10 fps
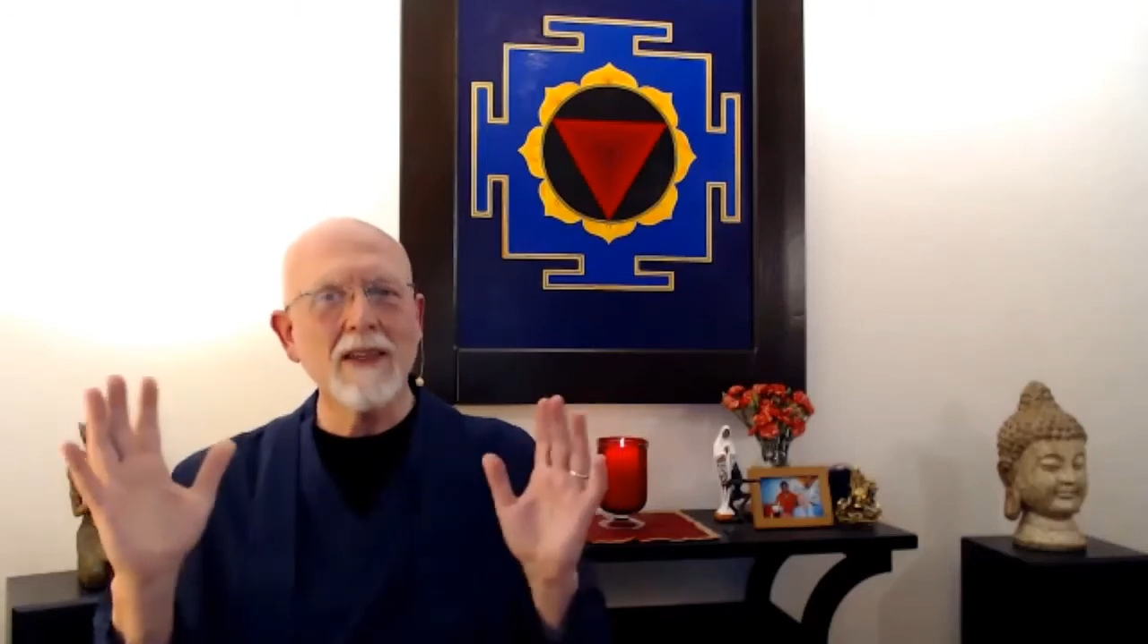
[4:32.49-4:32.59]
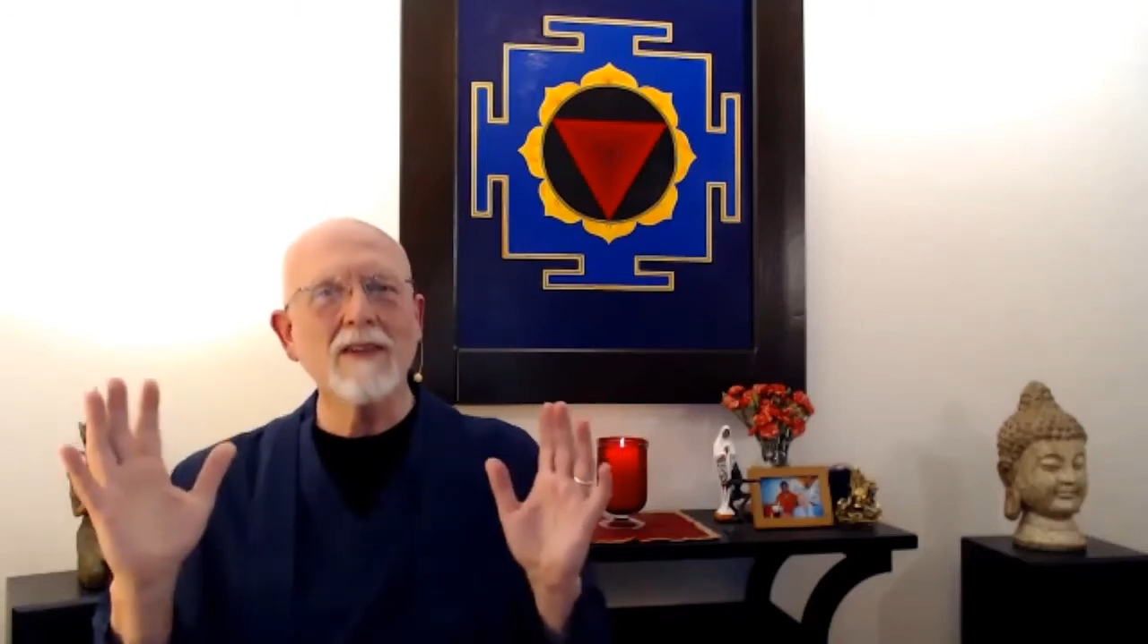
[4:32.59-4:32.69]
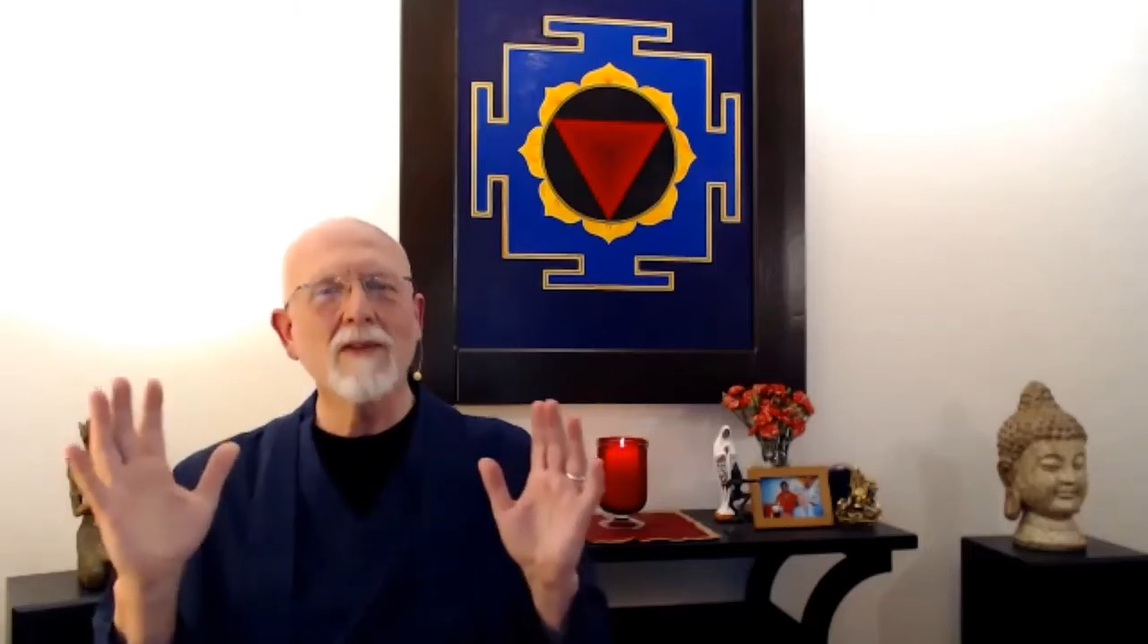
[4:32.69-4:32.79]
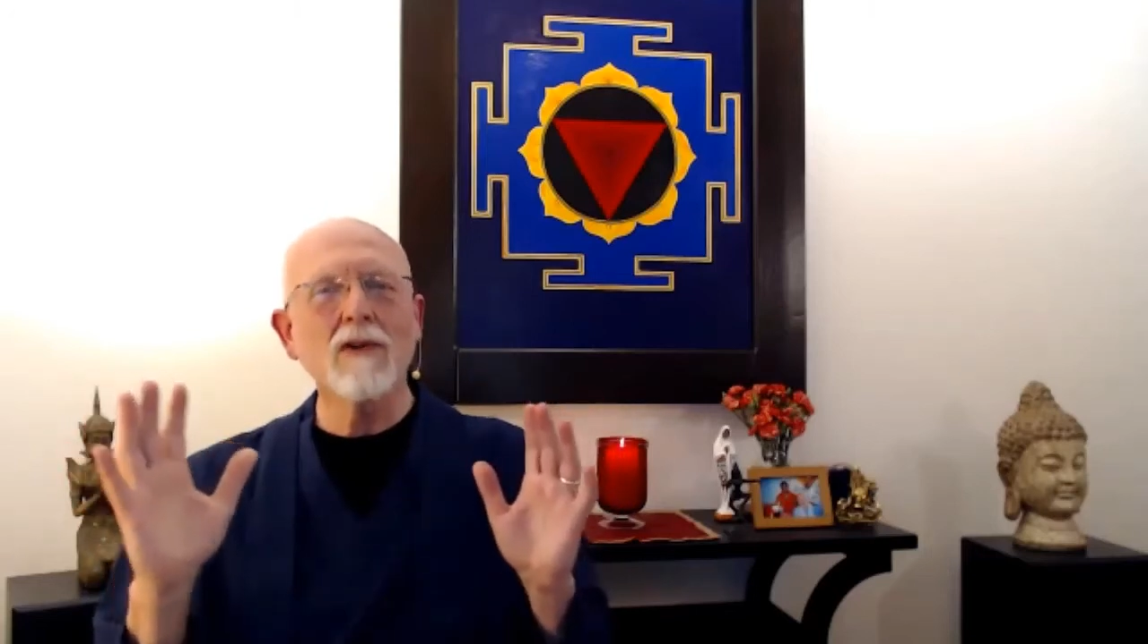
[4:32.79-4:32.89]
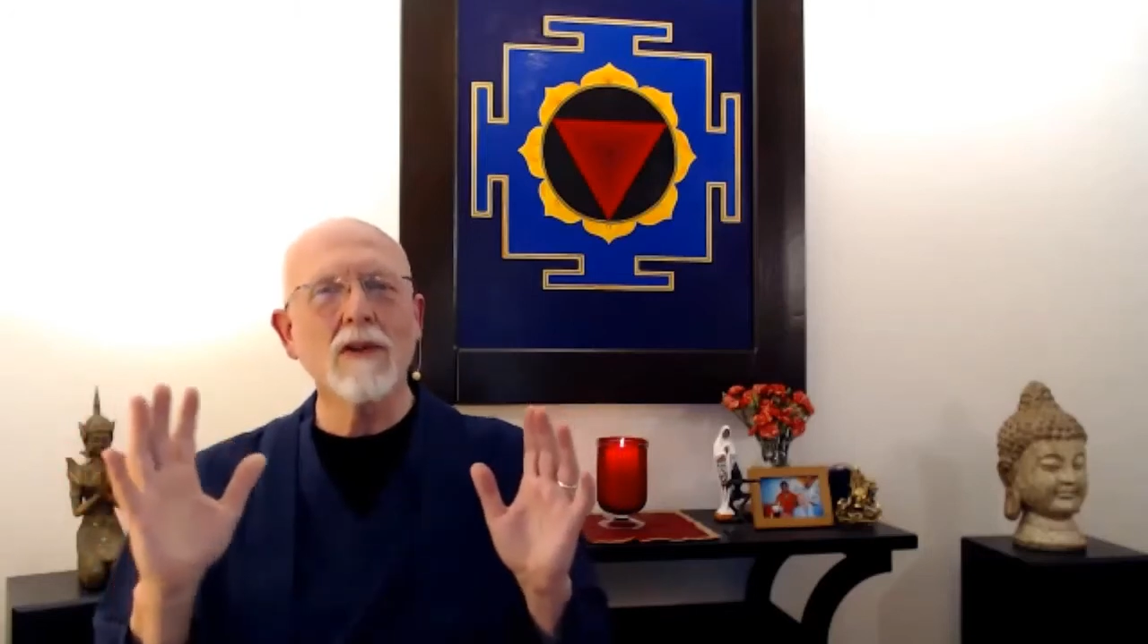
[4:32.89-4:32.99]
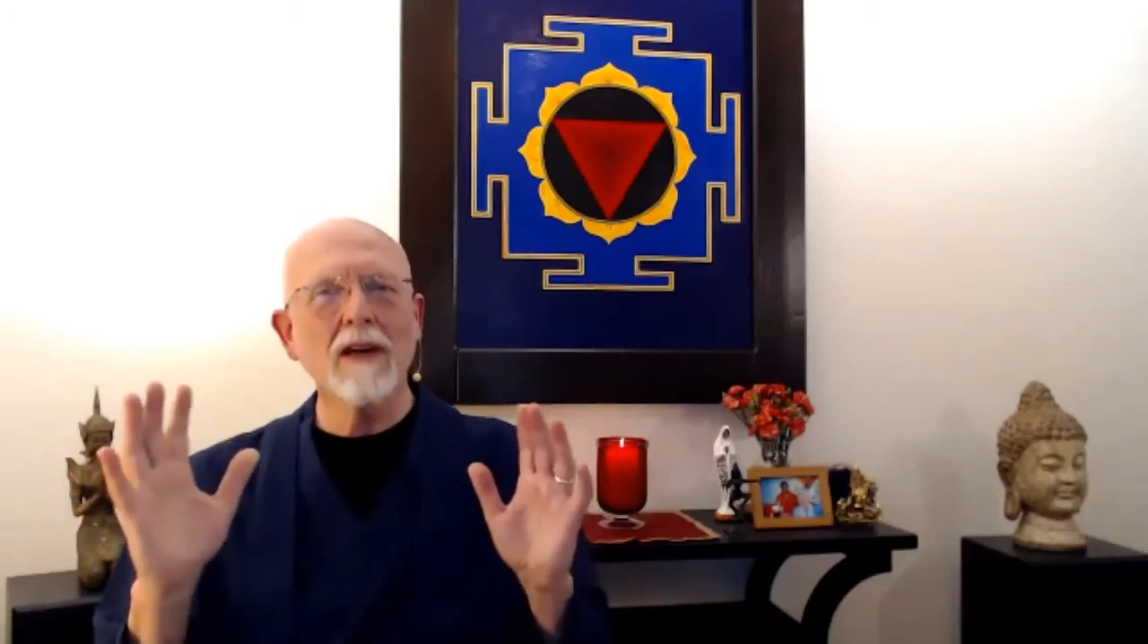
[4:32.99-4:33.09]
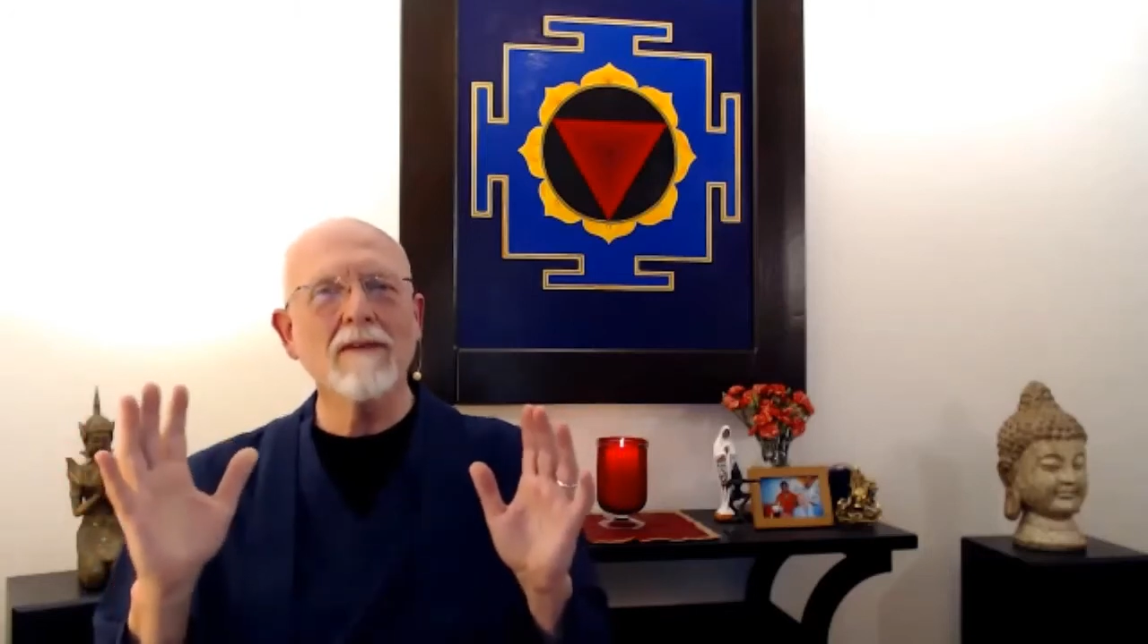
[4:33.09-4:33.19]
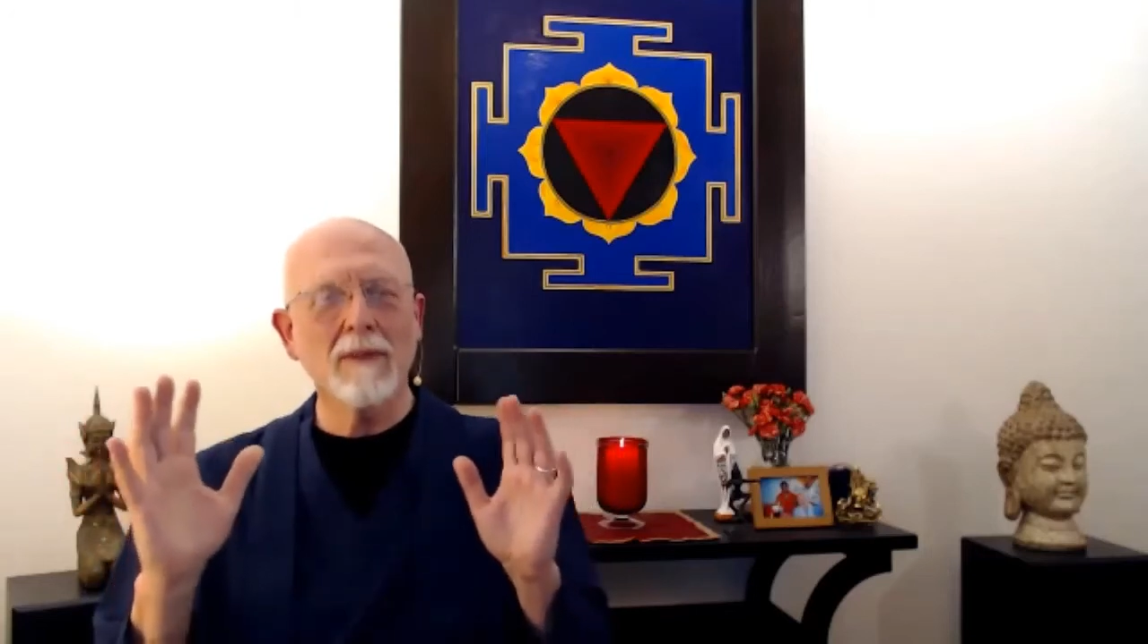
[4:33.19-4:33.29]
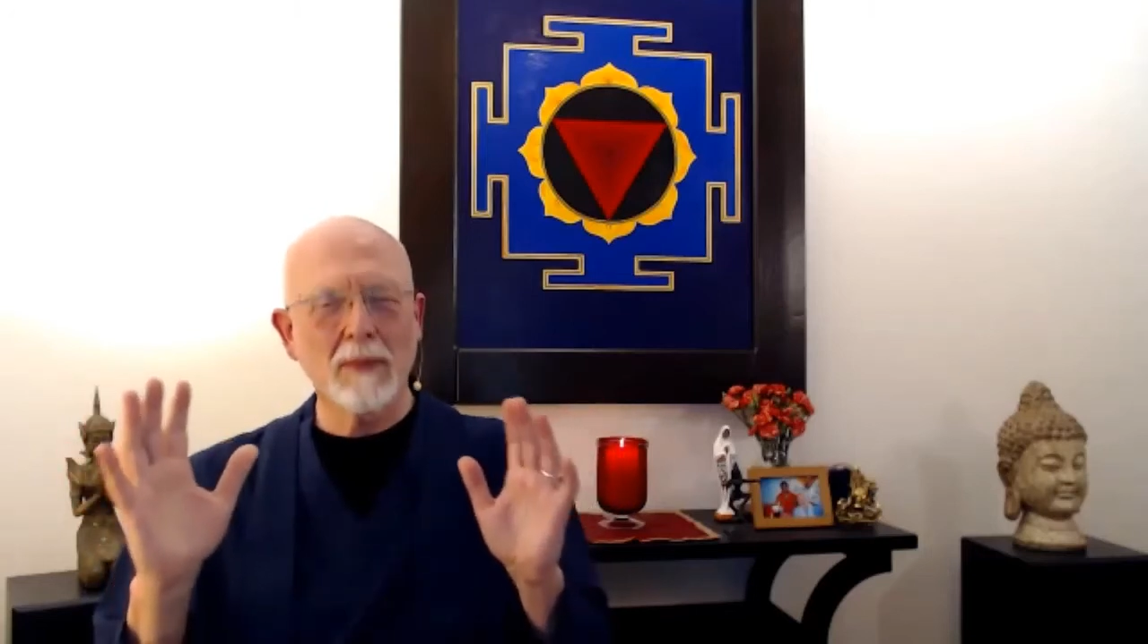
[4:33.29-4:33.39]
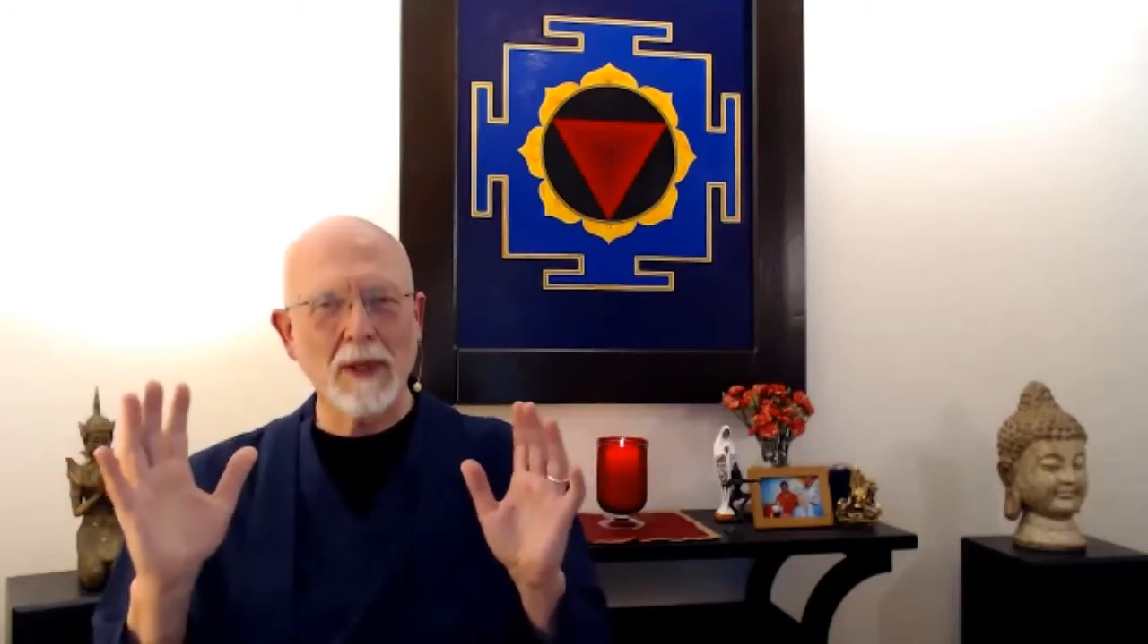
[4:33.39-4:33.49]
invoke love
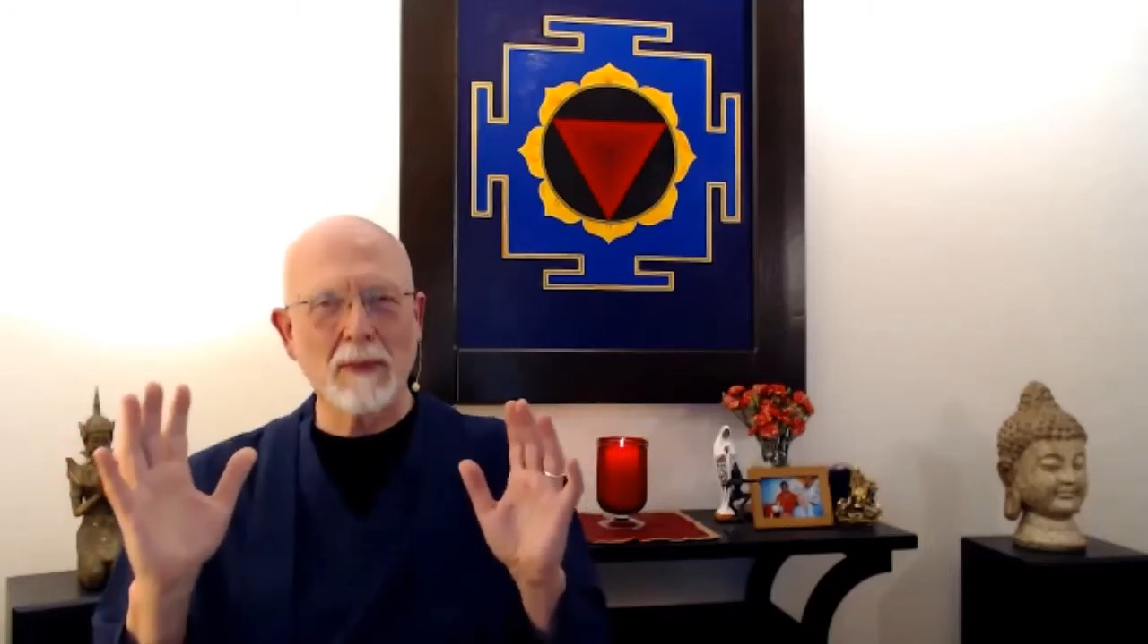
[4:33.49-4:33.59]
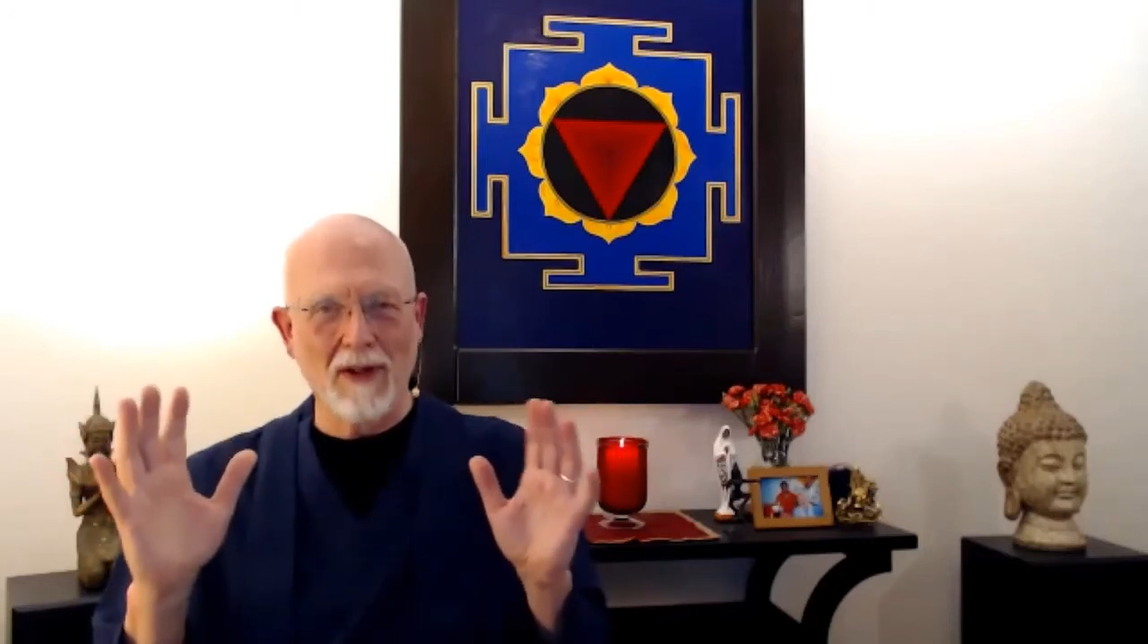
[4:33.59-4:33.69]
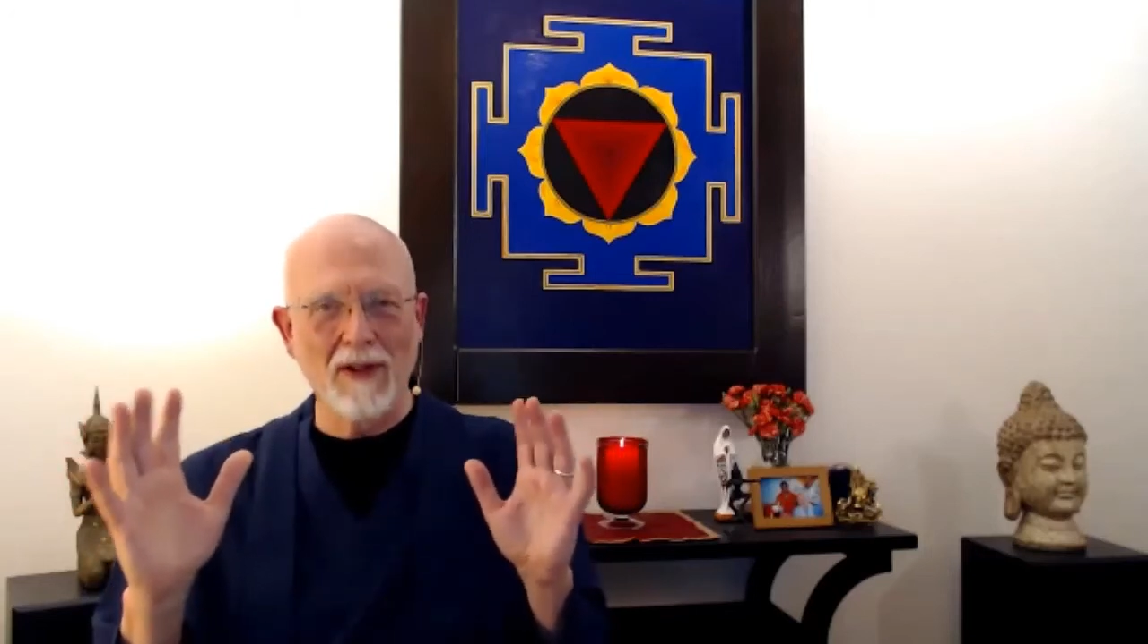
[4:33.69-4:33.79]
for people.